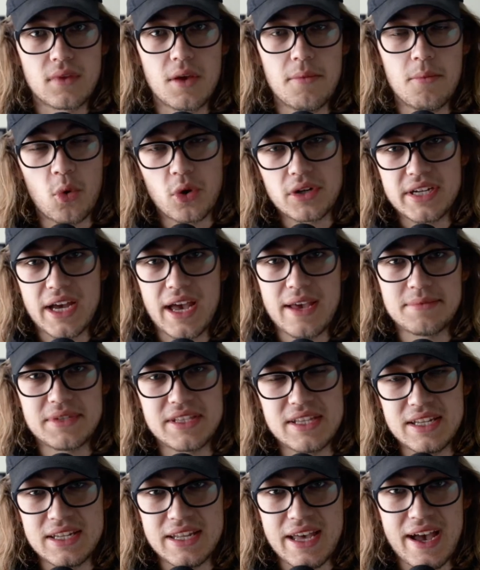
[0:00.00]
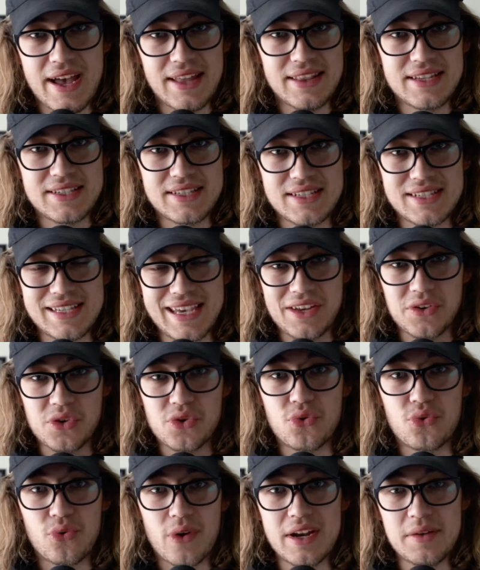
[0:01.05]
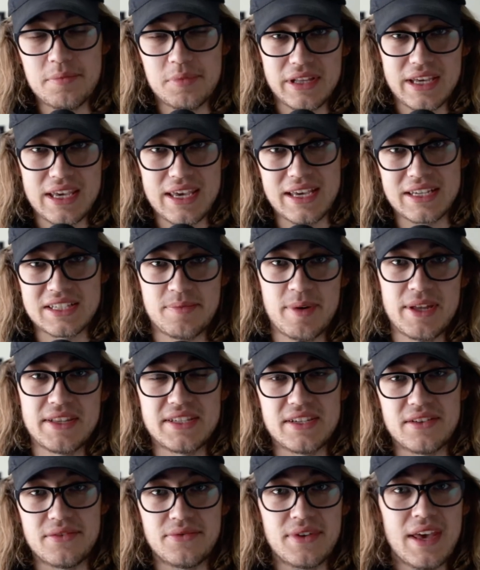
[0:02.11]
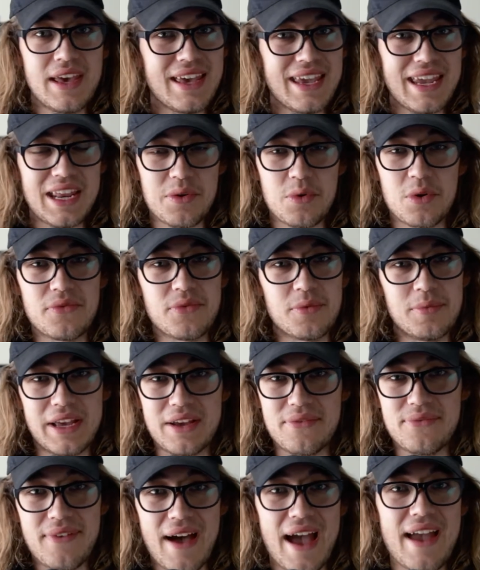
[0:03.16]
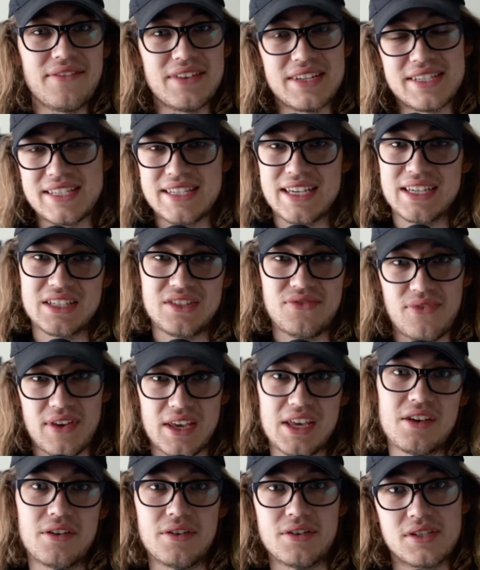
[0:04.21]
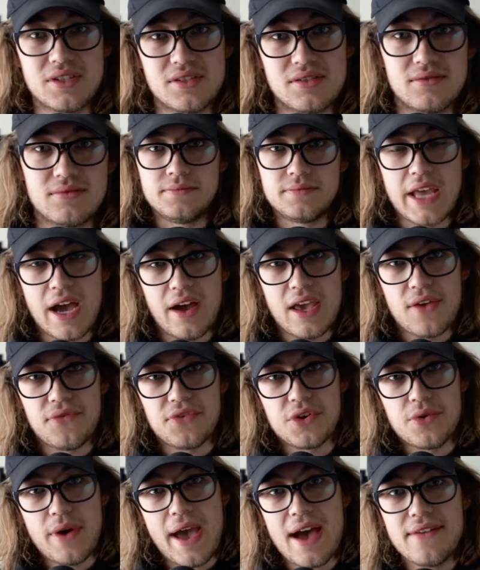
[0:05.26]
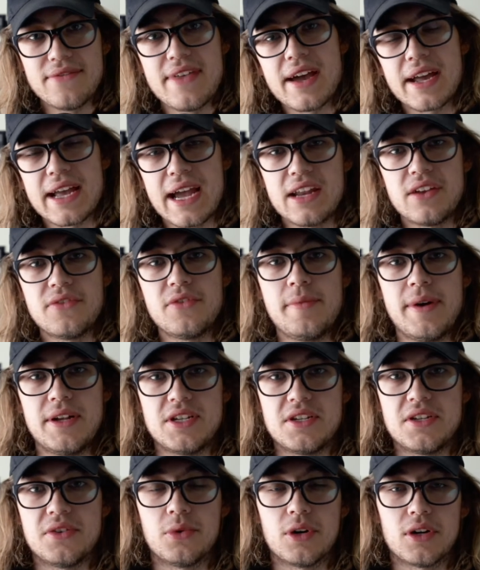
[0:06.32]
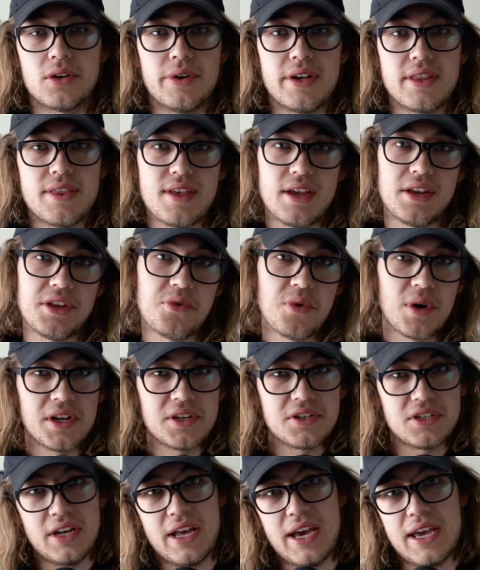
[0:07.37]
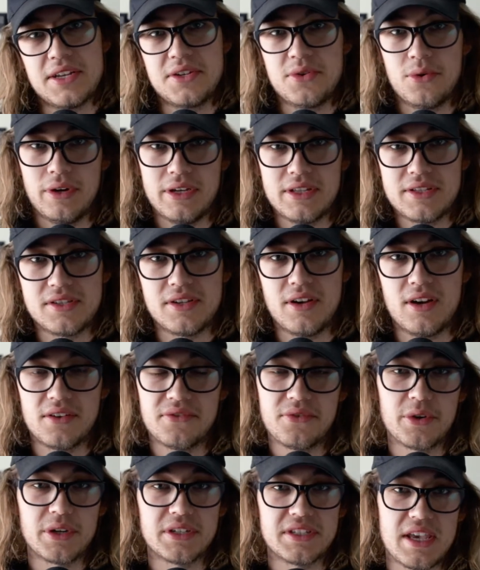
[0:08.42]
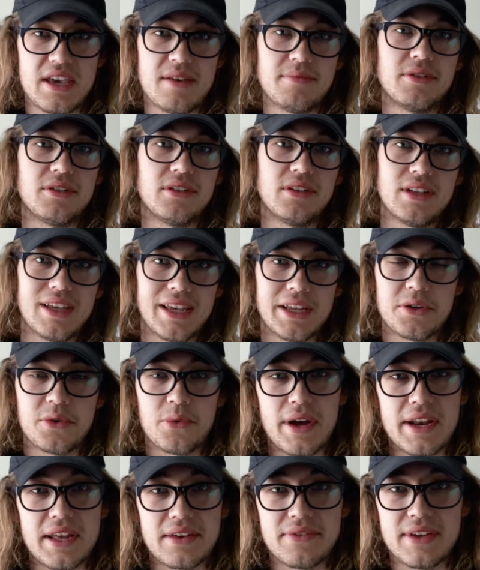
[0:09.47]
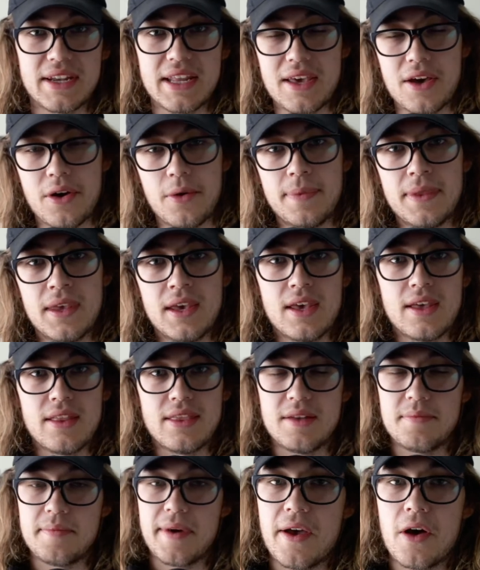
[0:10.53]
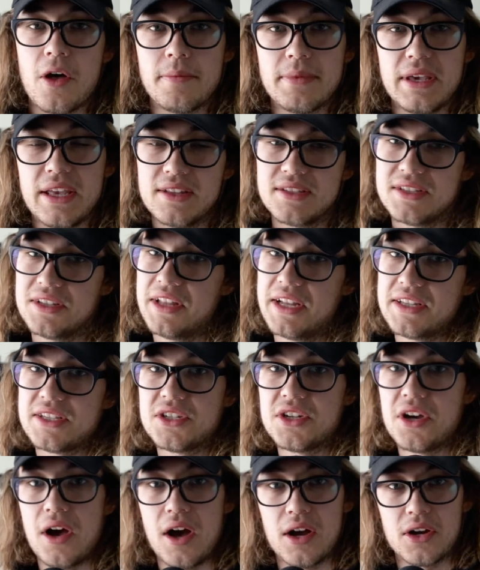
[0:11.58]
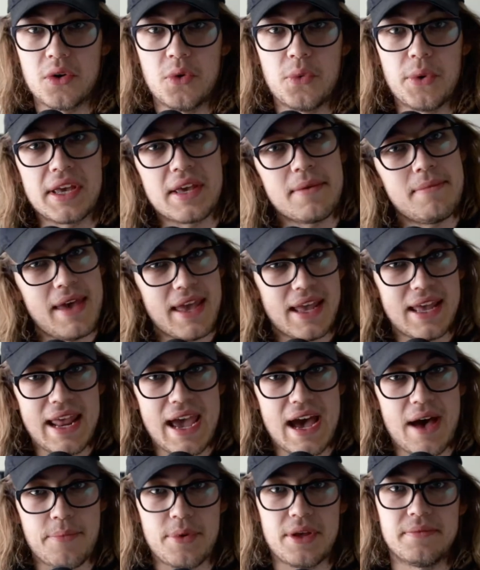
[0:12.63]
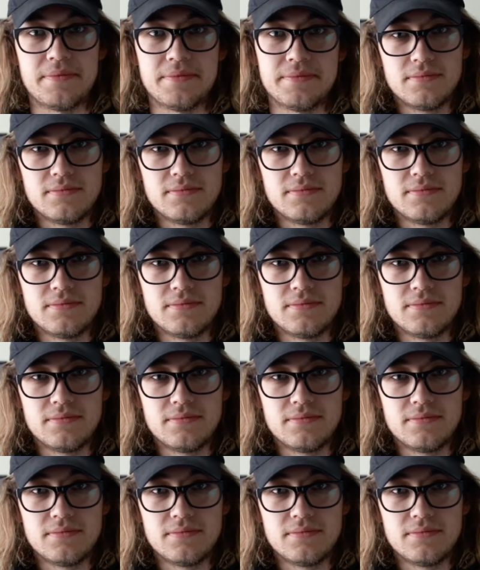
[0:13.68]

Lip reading: More times than not, this is incredibly expensive, anywhere from like 5 to 6 figures. Now, if you have that kind of a budget to work with and you want a Shania Twain song, for example, in your wedding video, then all means, let's talk. We can make it happen.